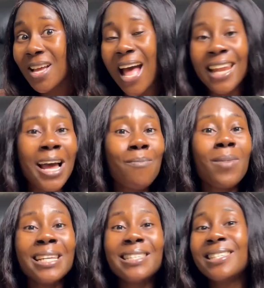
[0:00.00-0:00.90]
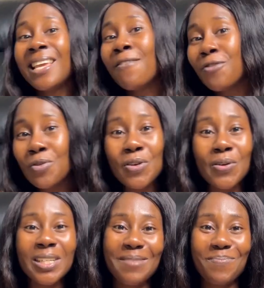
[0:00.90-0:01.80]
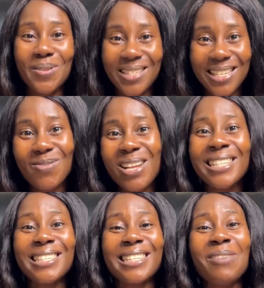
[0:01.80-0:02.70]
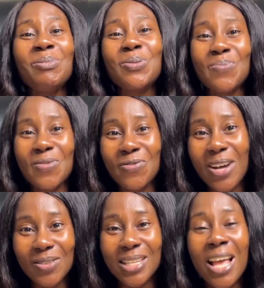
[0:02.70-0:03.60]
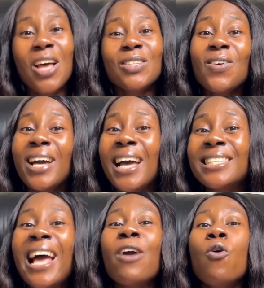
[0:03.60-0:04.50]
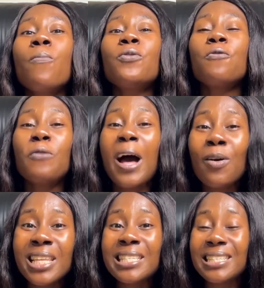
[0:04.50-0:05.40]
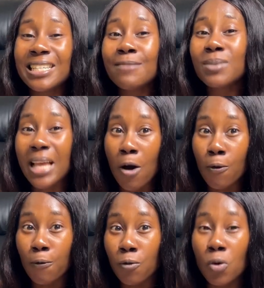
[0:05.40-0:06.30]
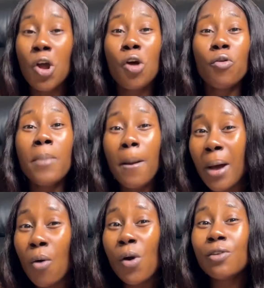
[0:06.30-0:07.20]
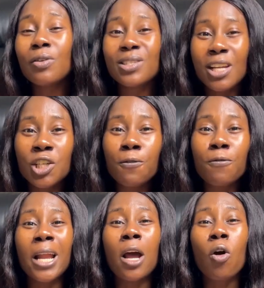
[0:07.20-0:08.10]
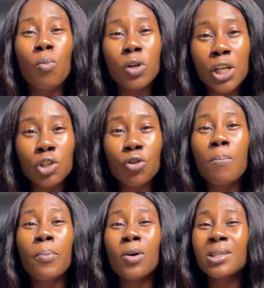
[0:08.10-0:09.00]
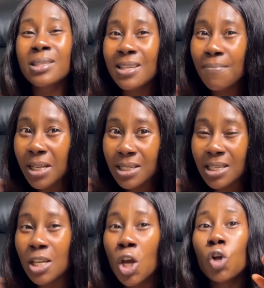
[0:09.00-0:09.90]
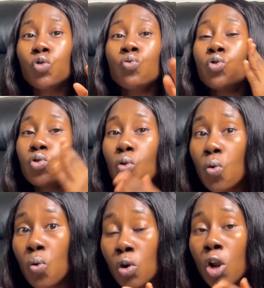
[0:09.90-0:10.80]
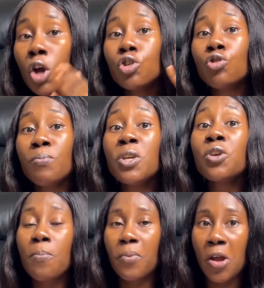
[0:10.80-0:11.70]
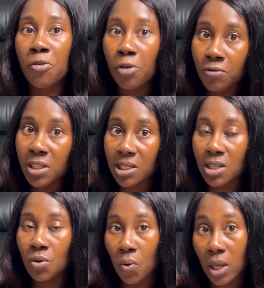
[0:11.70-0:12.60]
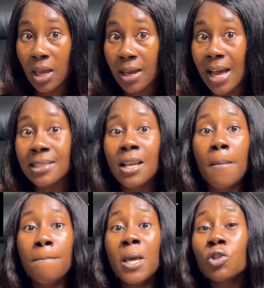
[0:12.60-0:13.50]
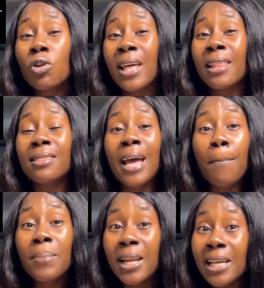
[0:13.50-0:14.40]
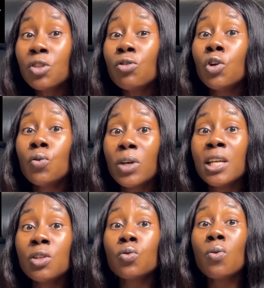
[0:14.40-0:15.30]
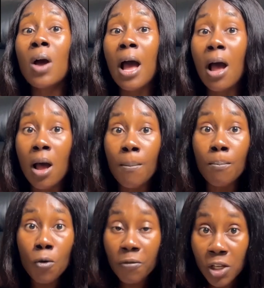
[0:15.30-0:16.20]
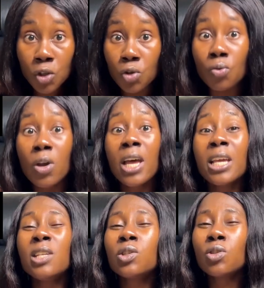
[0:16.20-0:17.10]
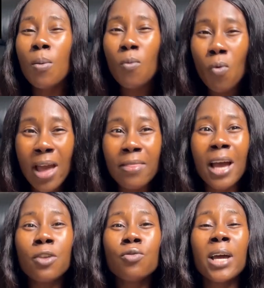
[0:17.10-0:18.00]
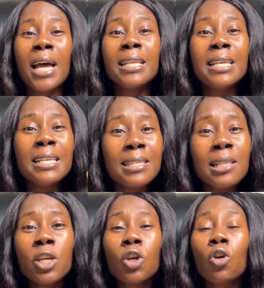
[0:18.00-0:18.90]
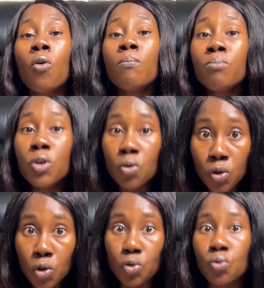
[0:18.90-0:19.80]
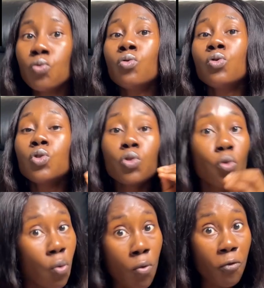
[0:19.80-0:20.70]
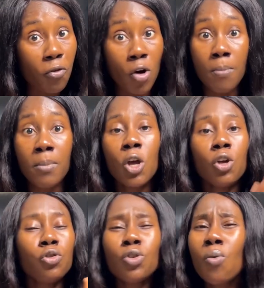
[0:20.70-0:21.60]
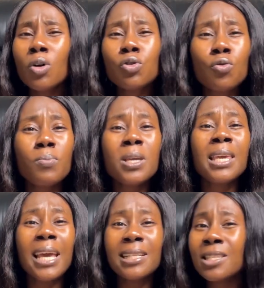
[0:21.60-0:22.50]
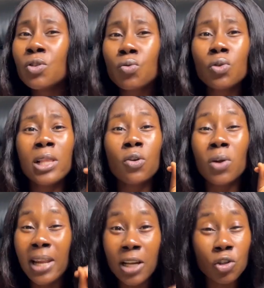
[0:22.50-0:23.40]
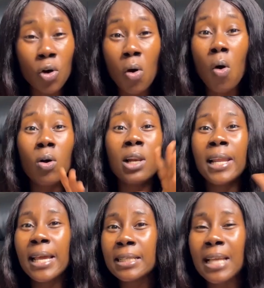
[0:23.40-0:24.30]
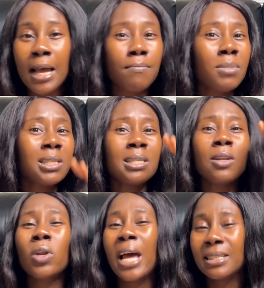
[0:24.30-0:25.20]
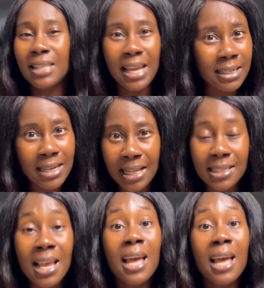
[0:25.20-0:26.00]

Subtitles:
And that might save you your deposit when it's time to move out. So guys, I hope you found these tips helpful. Remember, when you're searching for an accommodation, proximity to school should be your priority. Okay guys, make sure that that place you're looking to move into is somewhere that you can easily commute to school from. You don't want to be getting to your lecture hall late and missing on attendance.